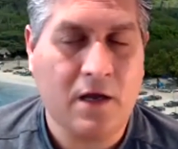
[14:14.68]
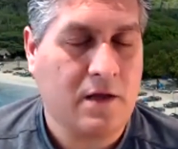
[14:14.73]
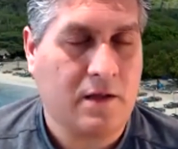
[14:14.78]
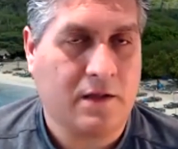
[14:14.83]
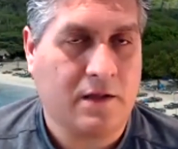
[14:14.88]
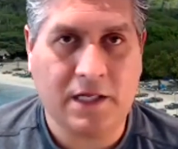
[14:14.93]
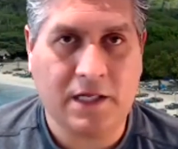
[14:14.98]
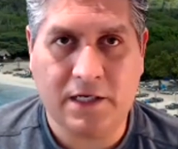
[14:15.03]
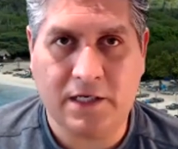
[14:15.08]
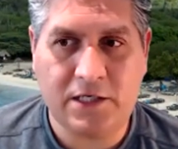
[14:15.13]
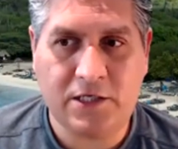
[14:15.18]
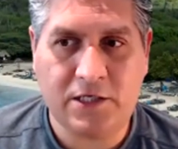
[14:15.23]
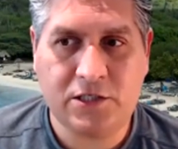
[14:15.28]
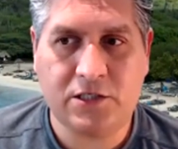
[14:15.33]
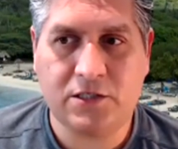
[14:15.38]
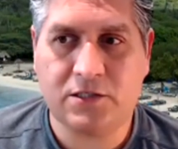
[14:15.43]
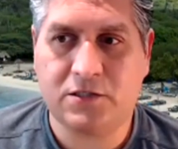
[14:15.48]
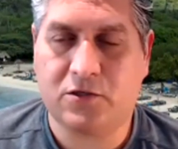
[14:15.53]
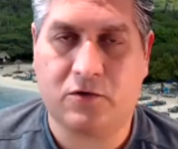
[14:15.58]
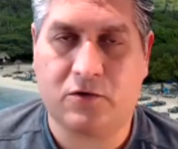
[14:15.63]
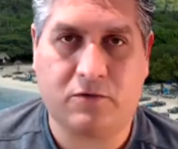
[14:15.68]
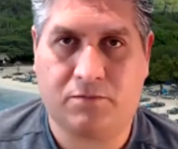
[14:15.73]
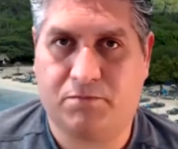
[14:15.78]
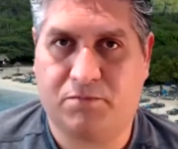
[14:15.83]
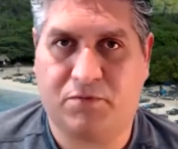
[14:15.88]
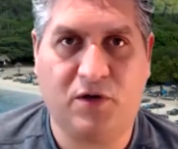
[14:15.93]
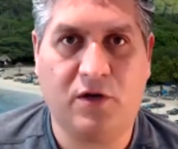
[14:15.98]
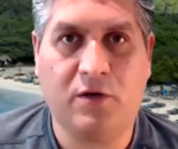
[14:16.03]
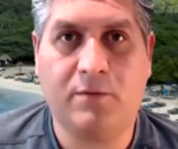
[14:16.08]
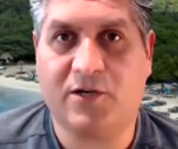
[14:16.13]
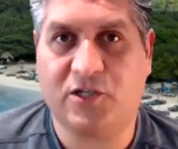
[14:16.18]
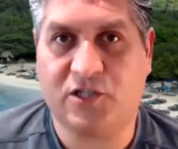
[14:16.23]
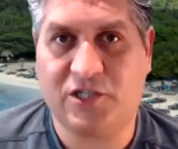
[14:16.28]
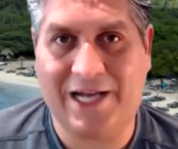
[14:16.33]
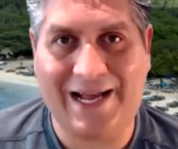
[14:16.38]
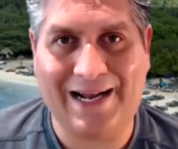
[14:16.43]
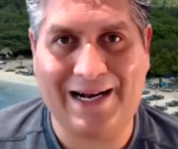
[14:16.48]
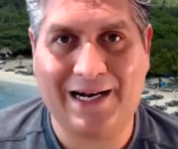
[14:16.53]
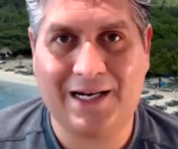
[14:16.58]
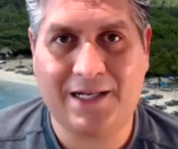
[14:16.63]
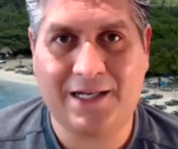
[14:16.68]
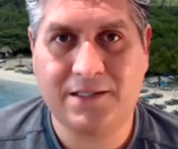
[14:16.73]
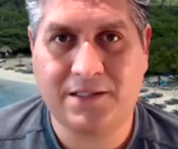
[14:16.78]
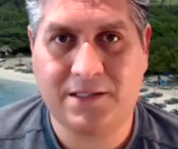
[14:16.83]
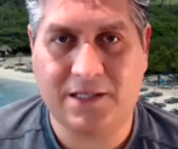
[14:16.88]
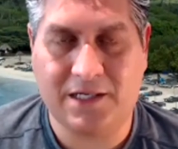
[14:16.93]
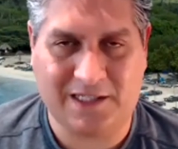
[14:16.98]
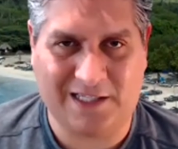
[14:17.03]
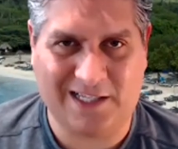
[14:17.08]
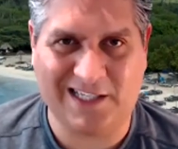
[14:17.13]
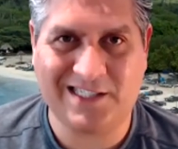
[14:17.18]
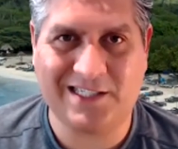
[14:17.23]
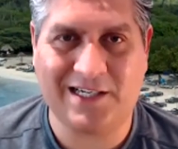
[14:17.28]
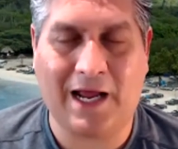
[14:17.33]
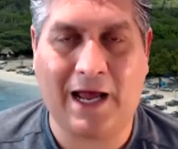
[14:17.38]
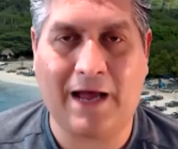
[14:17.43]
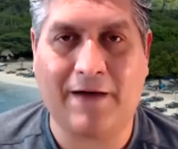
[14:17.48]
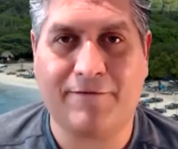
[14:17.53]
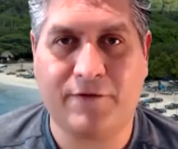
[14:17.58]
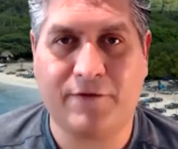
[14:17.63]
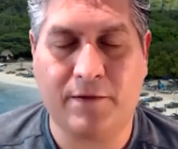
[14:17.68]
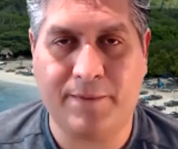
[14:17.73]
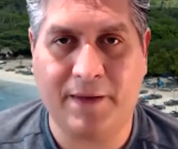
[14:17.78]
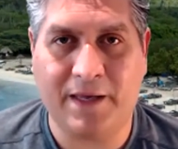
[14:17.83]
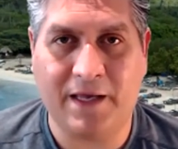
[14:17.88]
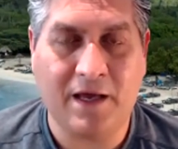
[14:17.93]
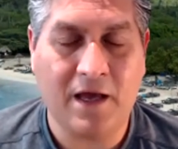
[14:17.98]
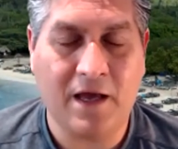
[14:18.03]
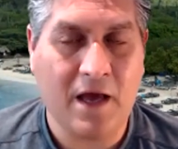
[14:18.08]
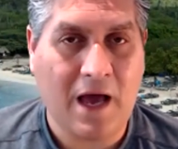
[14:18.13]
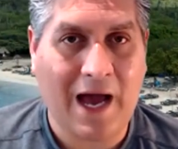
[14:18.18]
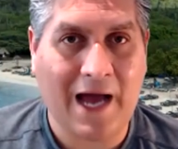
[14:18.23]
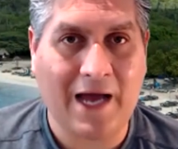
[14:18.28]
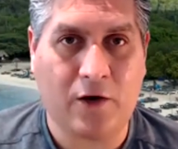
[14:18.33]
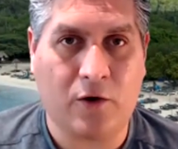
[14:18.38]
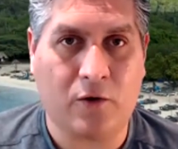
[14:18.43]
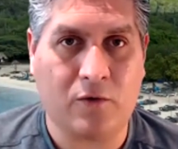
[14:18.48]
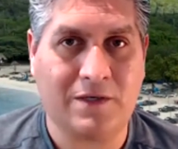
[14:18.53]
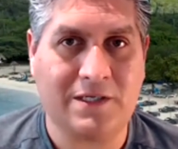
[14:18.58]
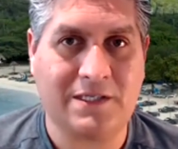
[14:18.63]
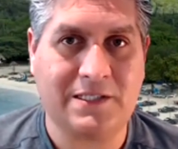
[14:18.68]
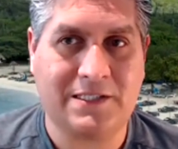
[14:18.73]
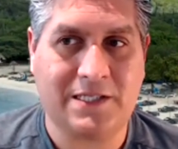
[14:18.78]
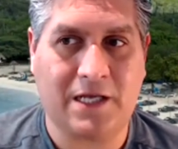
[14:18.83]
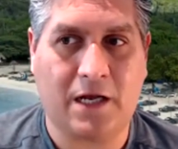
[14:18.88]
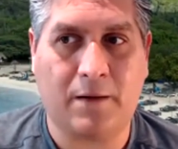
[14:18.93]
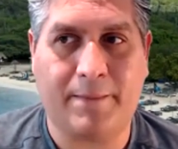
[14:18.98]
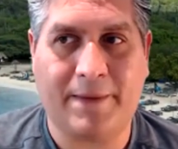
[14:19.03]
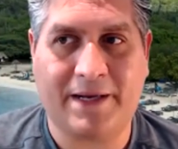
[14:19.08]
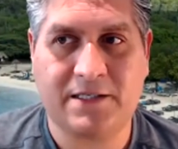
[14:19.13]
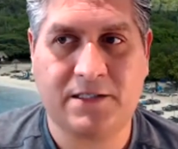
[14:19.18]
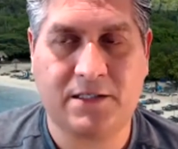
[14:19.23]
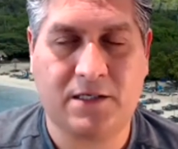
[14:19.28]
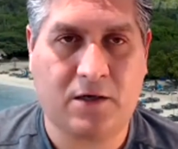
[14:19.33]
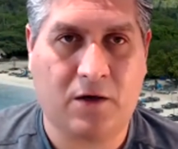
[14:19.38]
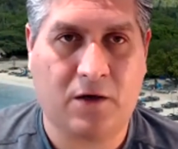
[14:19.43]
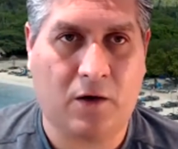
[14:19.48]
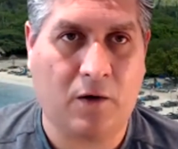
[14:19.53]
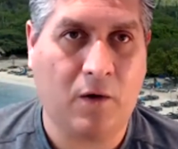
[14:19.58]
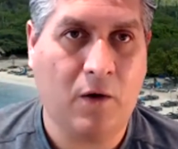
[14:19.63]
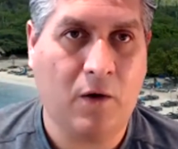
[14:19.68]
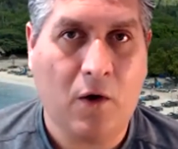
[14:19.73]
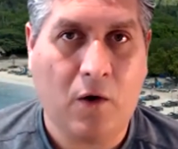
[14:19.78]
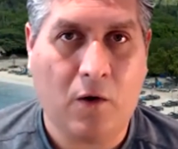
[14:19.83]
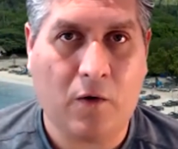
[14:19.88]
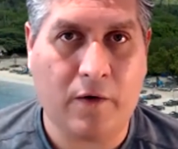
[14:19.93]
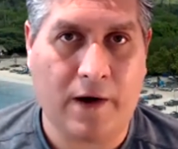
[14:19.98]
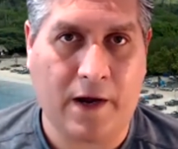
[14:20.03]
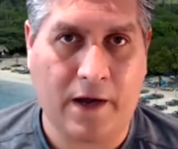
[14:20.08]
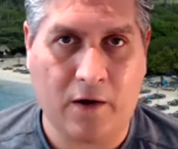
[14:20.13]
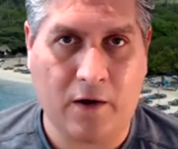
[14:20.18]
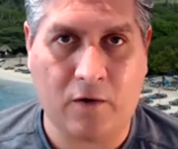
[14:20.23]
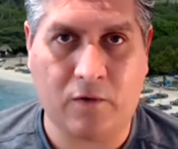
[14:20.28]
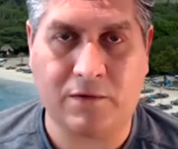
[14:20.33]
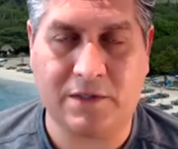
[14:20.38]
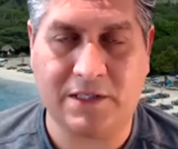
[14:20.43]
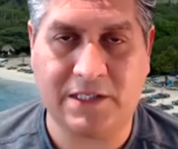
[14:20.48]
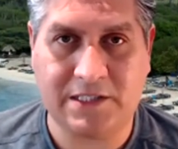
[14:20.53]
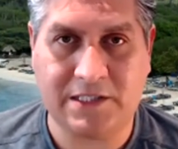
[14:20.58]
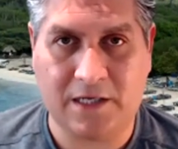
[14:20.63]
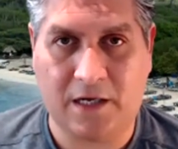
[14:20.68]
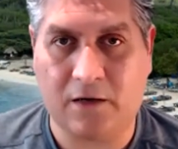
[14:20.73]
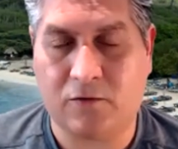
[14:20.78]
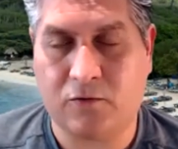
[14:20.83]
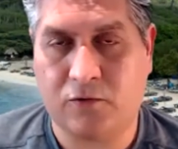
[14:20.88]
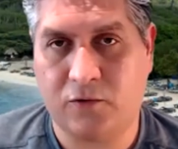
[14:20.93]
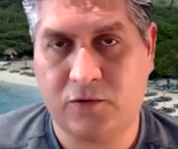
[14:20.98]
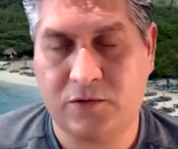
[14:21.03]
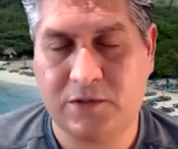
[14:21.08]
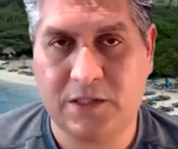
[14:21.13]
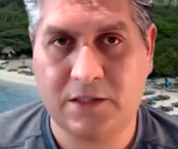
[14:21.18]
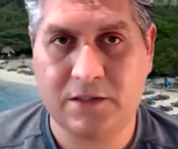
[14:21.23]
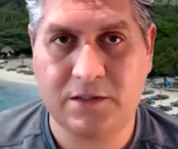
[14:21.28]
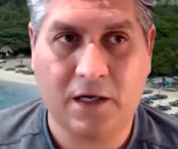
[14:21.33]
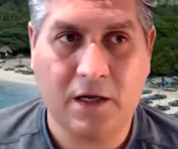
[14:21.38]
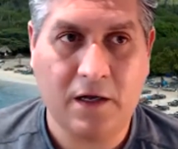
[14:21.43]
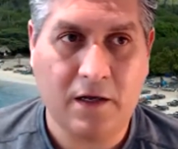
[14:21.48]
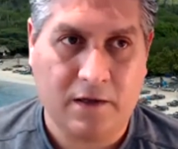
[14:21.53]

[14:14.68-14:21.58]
The niches are pretty much endless. It doesn't have to be, I only sell Mexico or I only sell cruises.